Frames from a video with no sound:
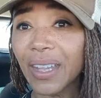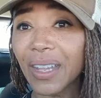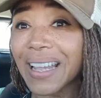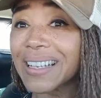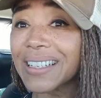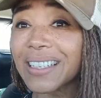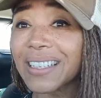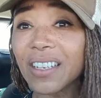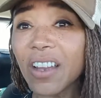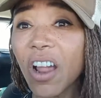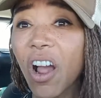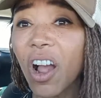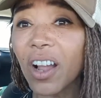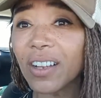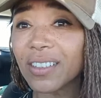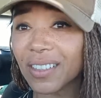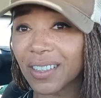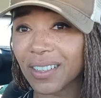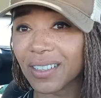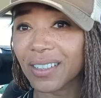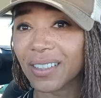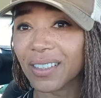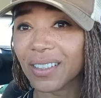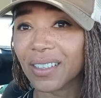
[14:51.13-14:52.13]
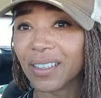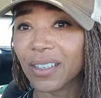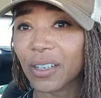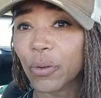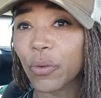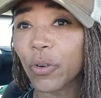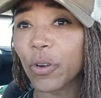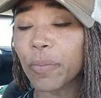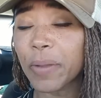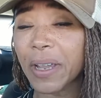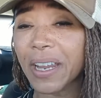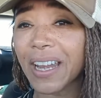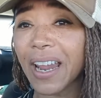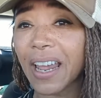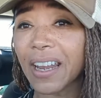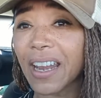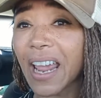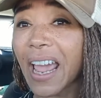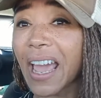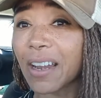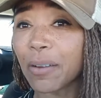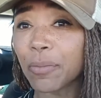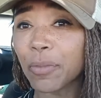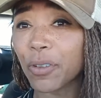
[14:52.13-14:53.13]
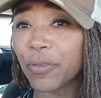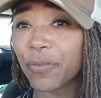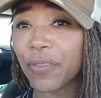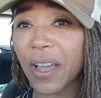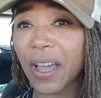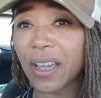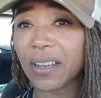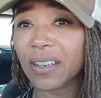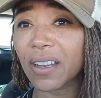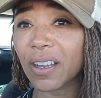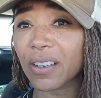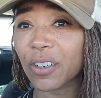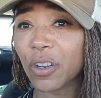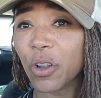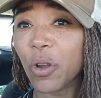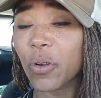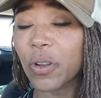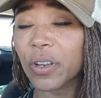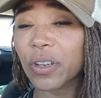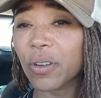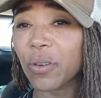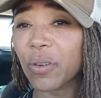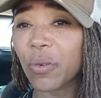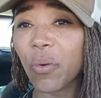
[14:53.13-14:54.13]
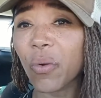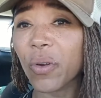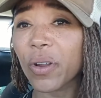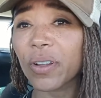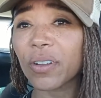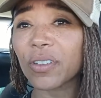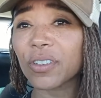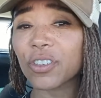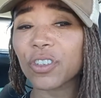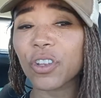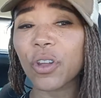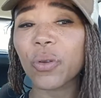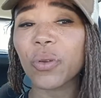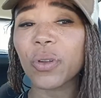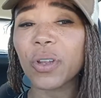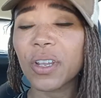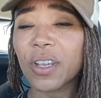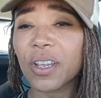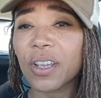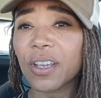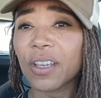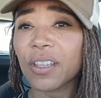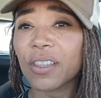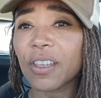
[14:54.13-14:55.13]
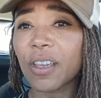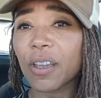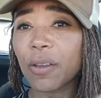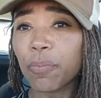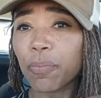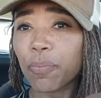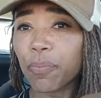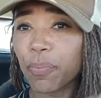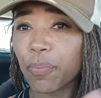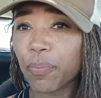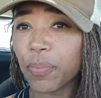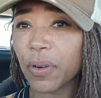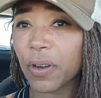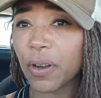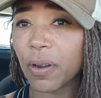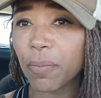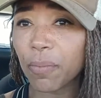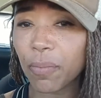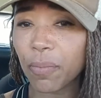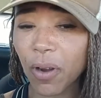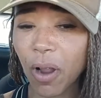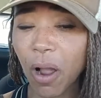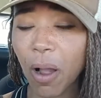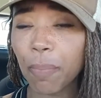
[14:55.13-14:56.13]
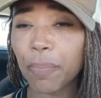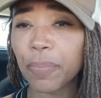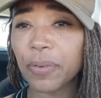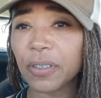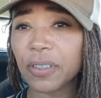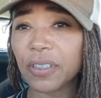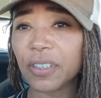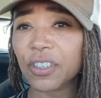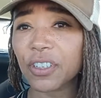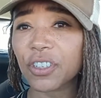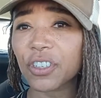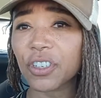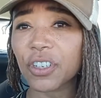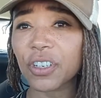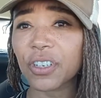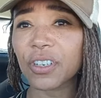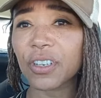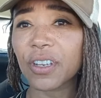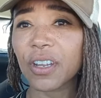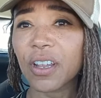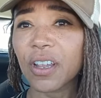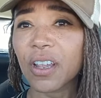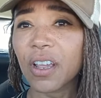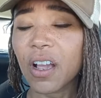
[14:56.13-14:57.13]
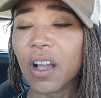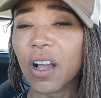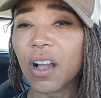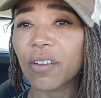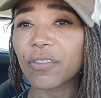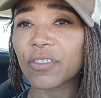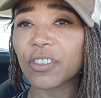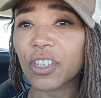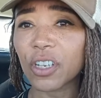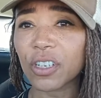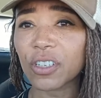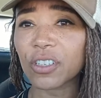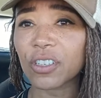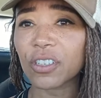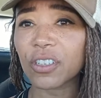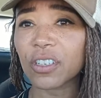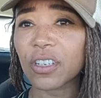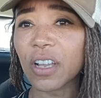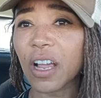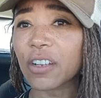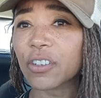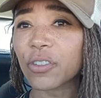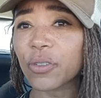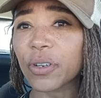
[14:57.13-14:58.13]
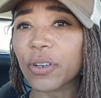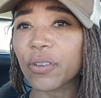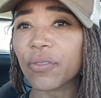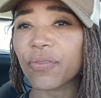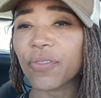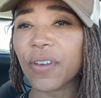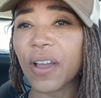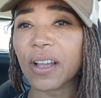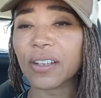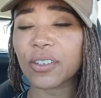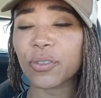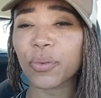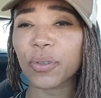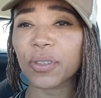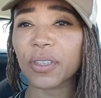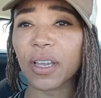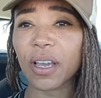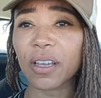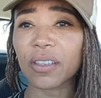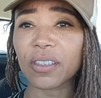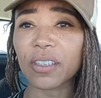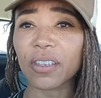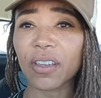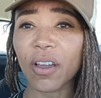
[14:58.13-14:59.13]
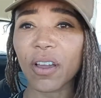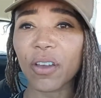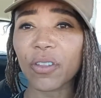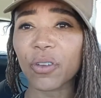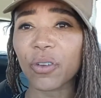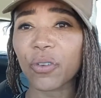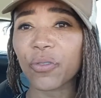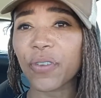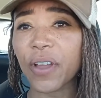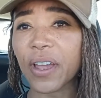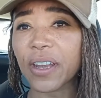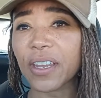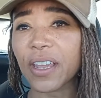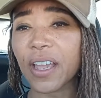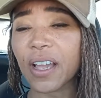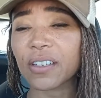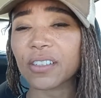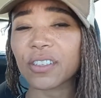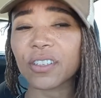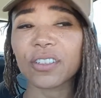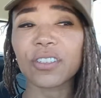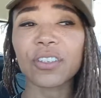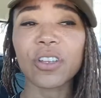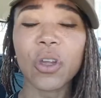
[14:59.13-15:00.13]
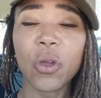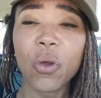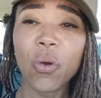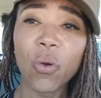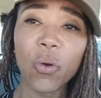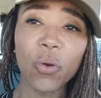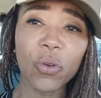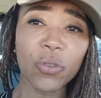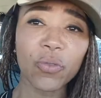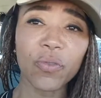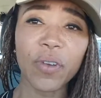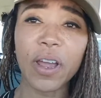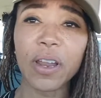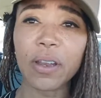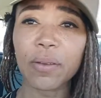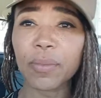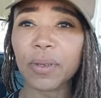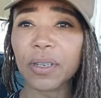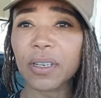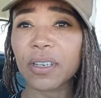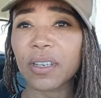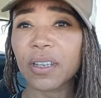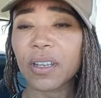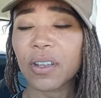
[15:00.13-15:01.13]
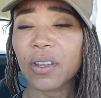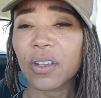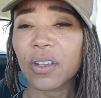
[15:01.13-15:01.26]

It's not. We're made out of animal fat, not coconut oil. So the composition of just saturated fats without the other fatty acids or the vitamin,